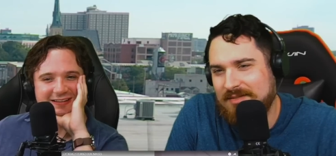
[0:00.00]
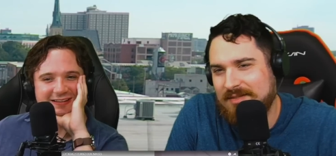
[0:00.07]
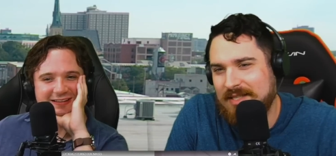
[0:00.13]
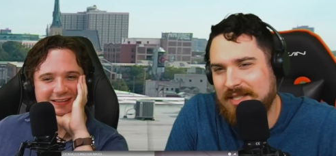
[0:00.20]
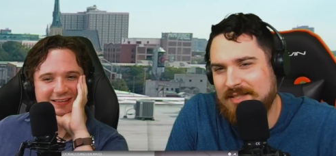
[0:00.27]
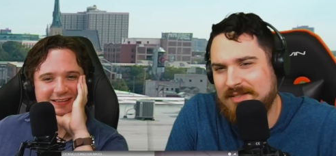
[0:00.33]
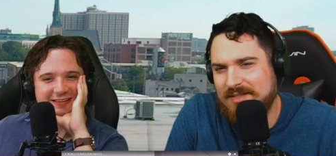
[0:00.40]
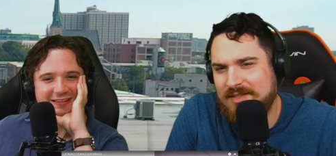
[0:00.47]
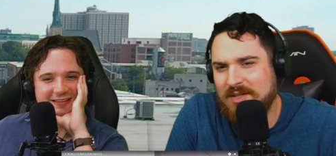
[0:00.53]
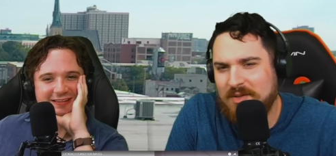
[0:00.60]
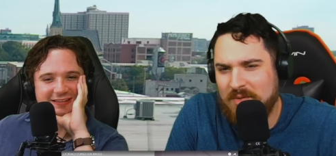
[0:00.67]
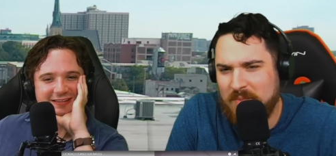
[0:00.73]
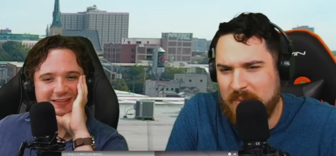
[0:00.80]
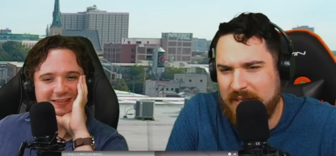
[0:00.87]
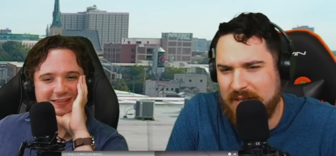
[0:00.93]
Speaker 1: that's
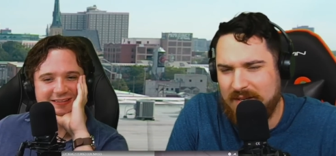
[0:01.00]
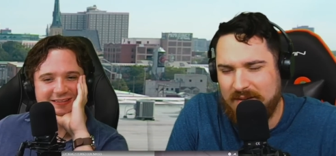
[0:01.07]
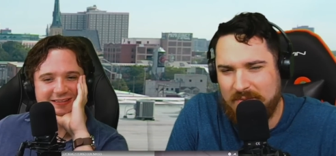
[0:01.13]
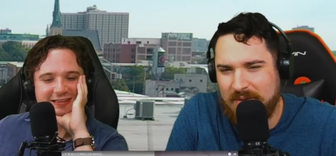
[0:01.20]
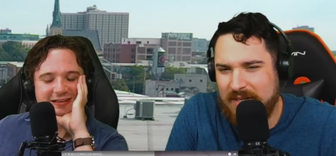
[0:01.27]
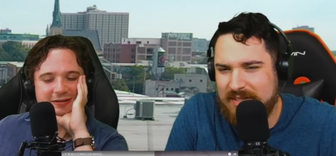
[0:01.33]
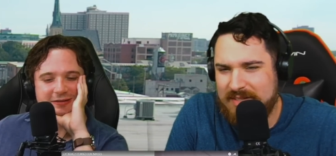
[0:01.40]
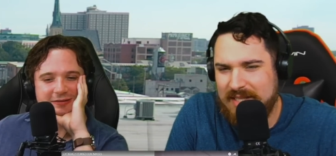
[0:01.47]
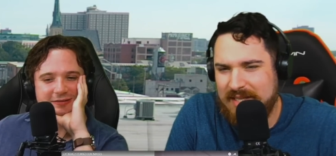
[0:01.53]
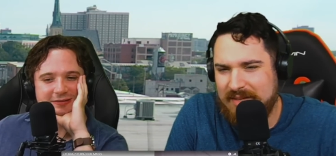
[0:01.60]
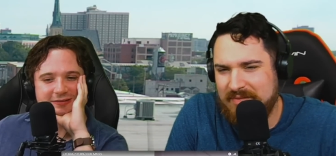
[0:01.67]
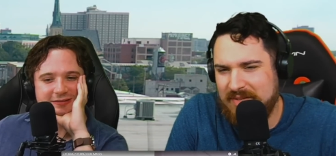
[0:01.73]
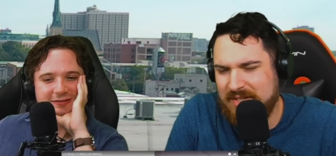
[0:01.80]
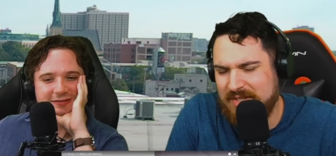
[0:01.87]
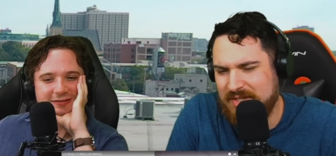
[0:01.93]
so weird. What yeah. does that
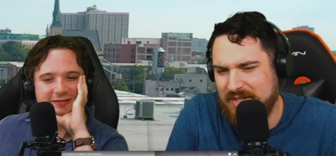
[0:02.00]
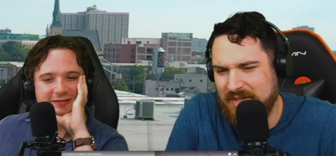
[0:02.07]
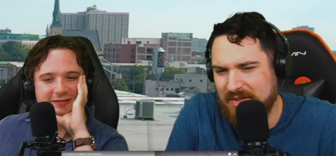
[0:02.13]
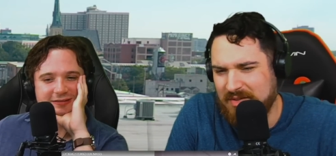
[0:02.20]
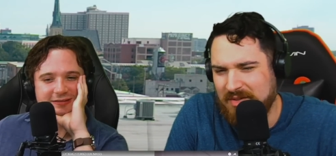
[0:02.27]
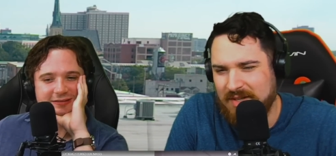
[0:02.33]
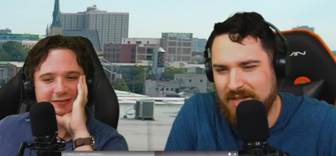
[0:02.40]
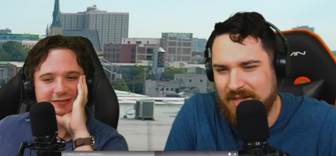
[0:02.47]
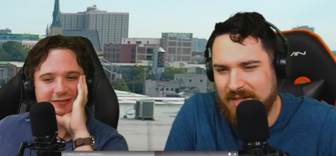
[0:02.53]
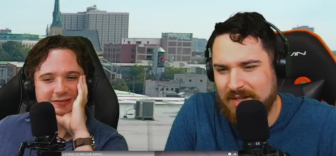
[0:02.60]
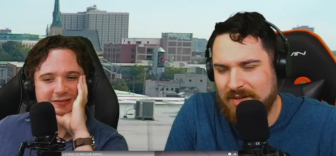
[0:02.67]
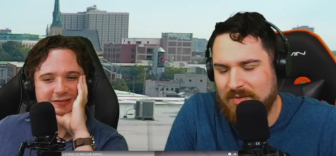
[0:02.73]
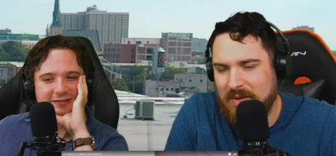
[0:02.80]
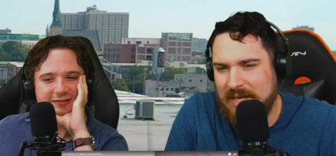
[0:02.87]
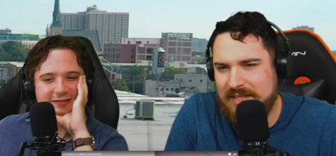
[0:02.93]
even do?
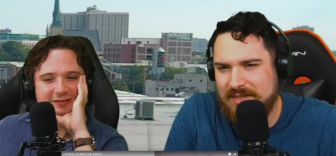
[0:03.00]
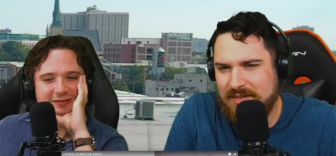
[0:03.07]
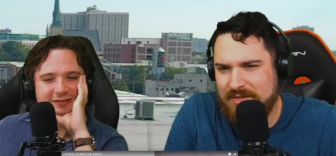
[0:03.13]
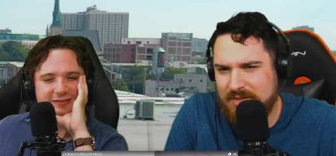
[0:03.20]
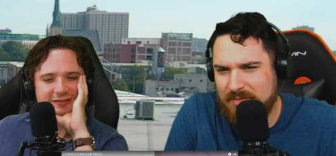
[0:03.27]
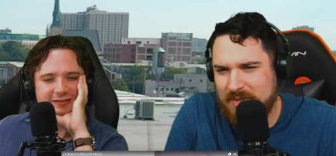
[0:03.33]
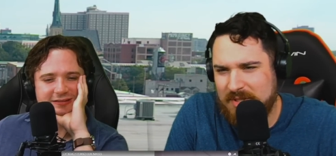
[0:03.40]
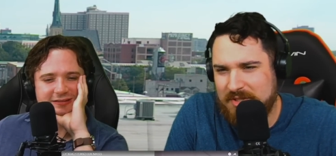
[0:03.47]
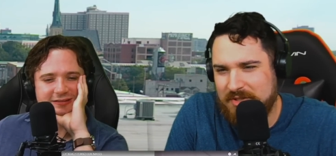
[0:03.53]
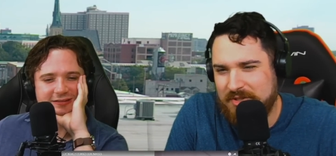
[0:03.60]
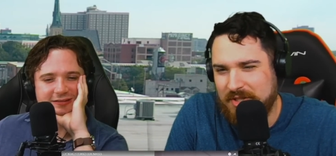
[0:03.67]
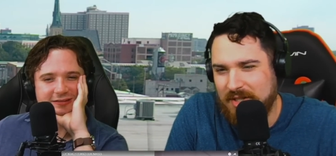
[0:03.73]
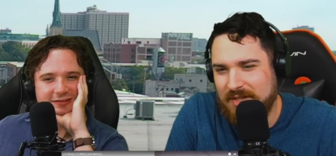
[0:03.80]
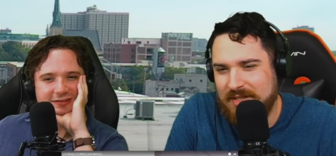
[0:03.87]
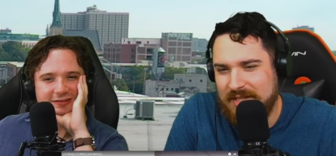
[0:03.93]
Why is there so much
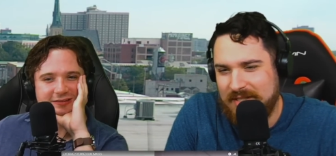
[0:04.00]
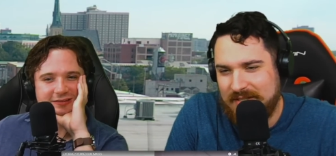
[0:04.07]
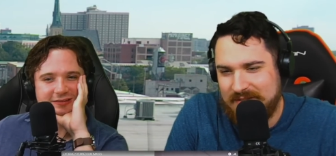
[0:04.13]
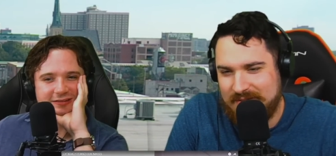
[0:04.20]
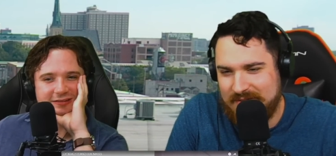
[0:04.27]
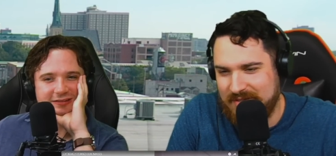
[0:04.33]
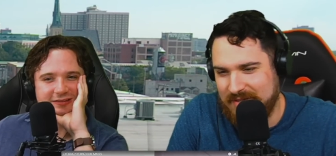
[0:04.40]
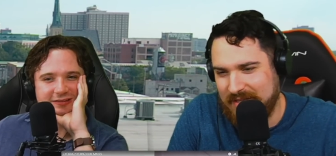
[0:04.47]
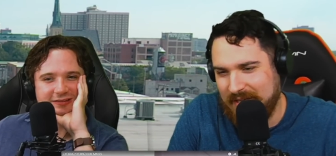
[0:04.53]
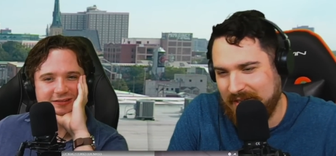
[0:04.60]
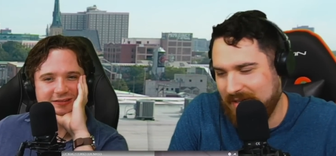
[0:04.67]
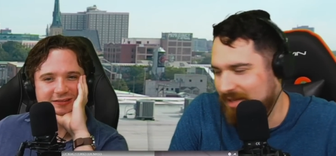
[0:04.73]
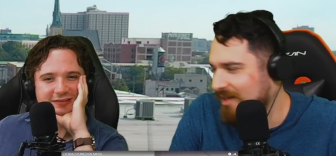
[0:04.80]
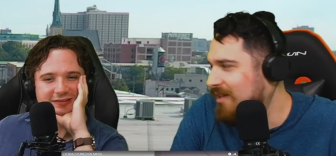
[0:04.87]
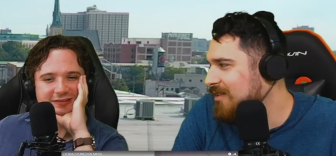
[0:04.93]
chunkiness to that
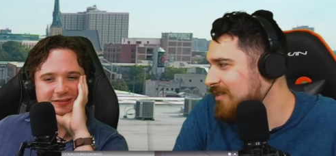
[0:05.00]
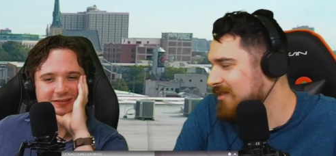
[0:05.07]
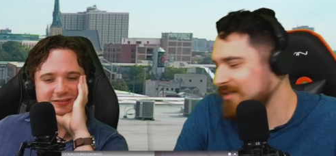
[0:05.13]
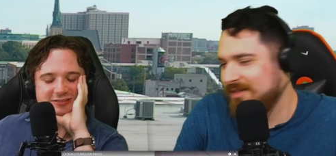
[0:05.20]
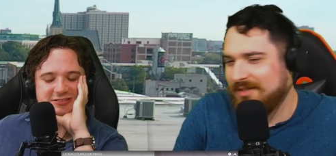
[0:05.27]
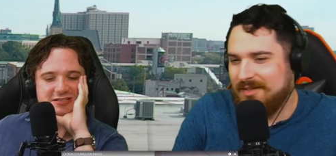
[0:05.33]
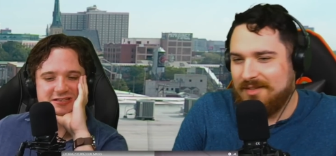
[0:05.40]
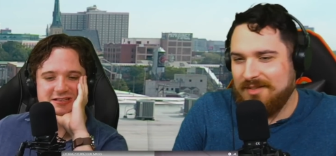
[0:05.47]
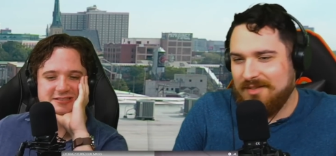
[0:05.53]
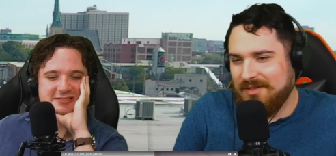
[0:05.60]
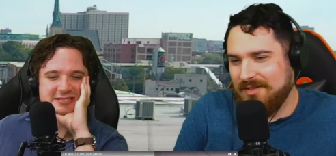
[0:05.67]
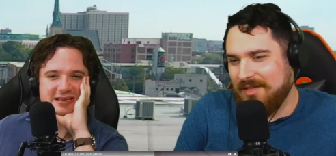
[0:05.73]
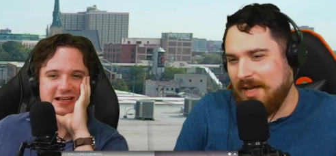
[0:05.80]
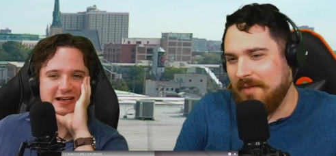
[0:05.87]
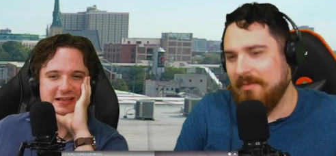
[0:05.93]
gun? It's
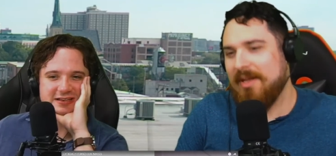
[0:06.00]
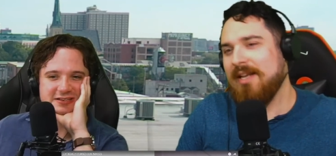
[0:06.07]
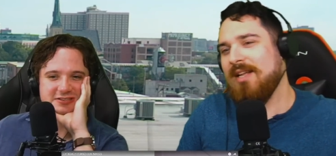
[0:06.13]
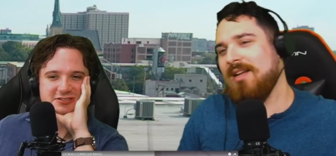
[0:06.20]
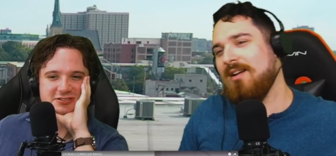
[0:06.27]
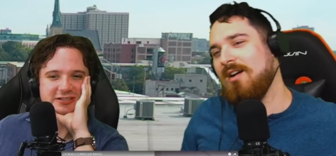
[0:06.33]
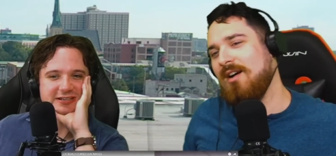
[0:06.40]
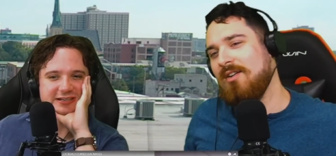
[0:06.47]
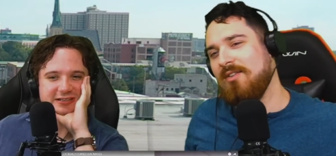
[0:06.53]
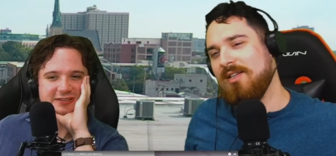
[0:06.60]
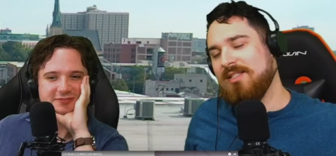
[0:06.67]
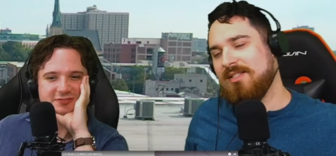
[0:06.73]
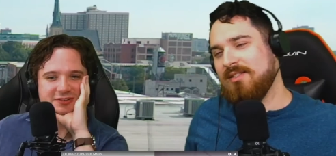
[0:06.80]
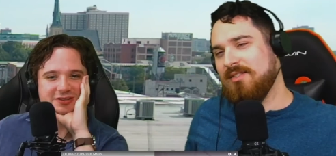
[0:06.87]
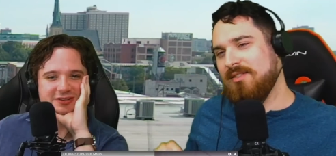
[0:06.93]
it's not. I mean, oh,
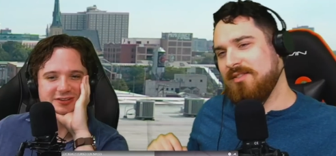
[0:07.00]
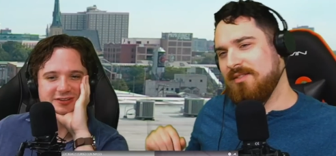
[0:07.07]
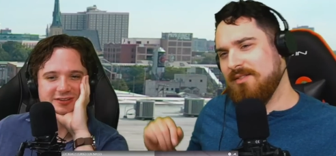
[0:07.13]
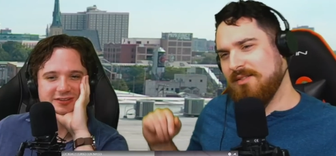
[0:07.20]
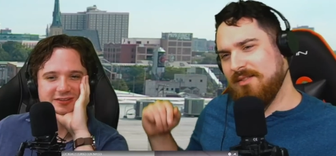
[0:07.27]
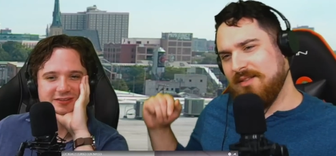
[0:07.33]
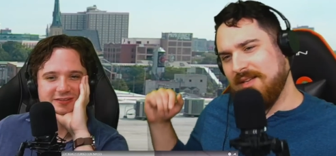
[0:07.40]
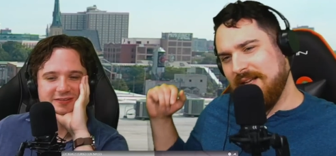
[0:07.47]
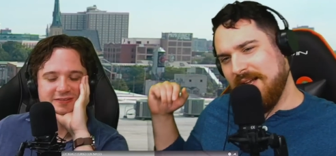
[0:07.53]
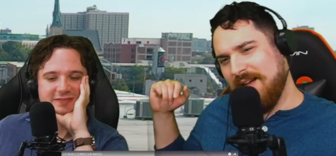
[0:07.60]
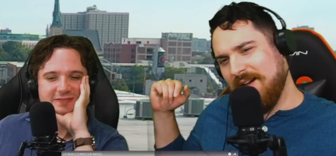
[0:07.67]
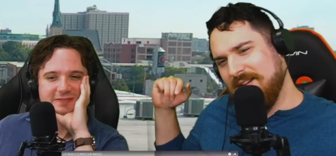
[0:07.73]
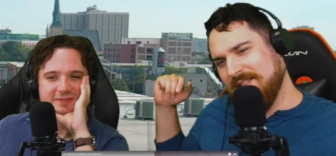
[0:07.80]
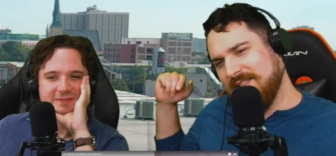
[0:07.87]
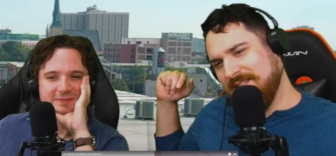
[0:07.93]
it's
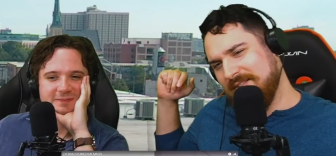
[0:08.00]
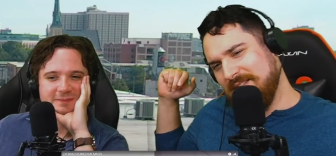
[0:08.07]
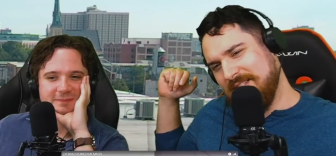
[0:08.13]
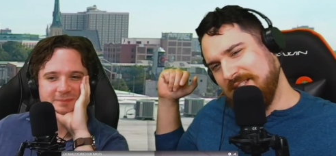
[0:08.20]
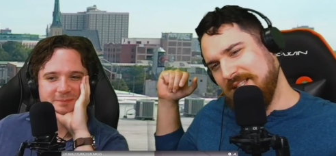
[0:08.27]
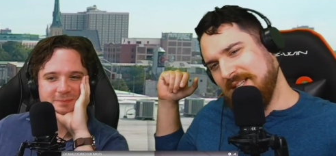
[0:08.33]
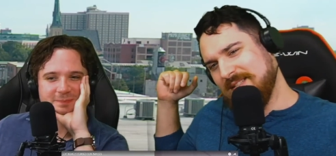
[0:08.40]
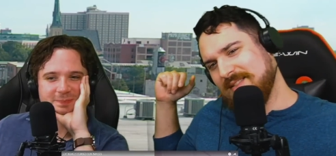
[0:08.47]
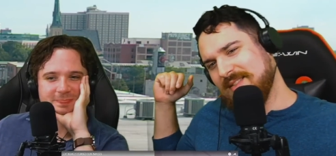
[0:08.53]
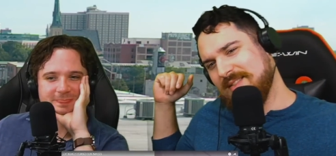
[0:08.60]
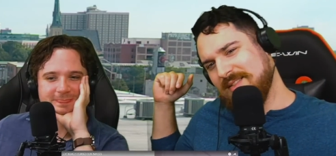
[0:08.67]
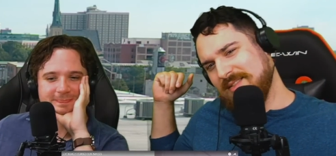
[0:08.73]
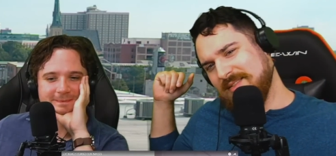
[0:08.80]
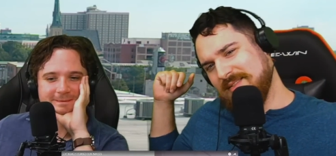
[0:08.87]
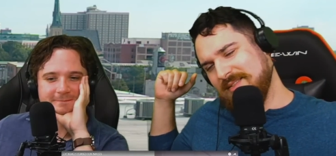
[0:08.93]
look. also it
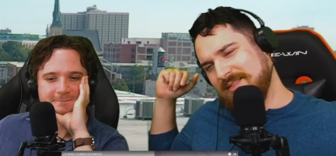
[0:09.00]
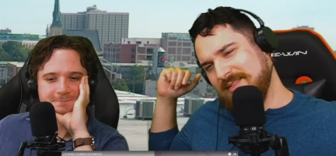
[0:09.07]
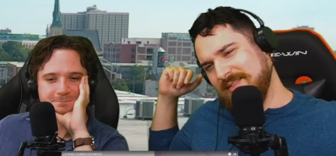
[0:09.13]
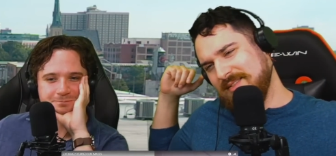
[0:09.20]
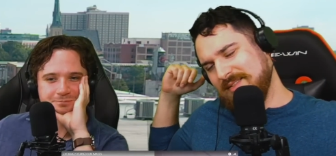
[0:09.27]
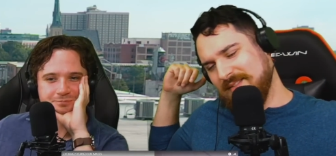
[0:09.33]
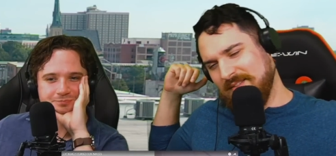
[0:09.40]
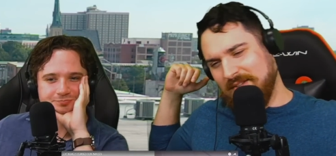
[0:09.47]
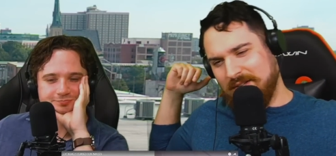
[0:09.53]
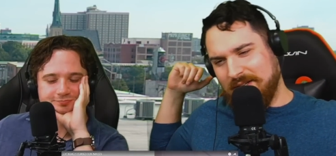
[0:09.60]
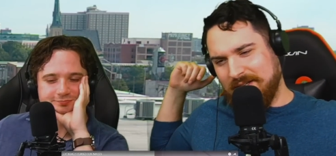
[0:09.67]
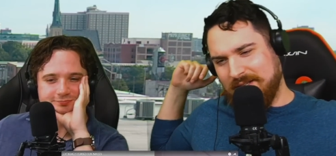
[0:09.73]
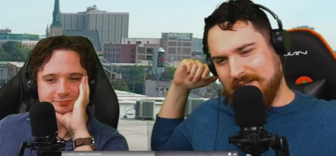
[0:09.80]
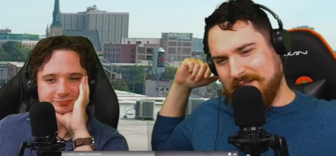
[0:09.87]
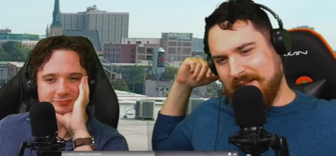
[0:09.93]
does
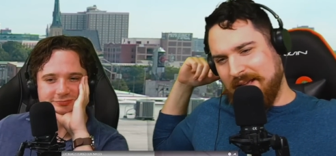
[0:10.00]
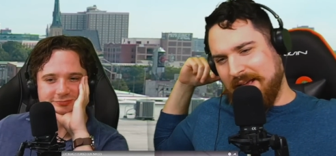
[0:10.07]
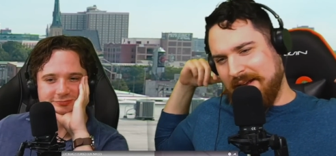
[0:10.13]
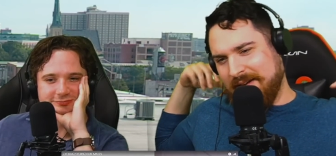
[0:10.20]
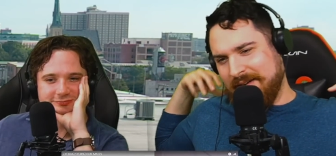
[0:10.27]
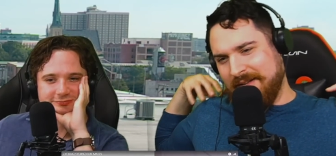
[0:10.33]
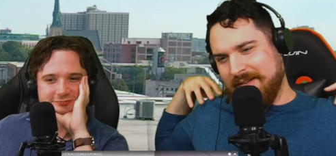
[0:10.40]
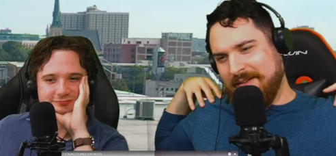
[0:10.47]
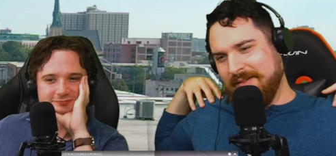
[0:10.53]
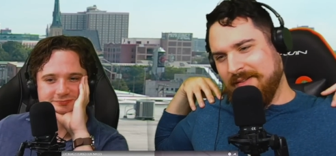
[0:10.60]
look edited,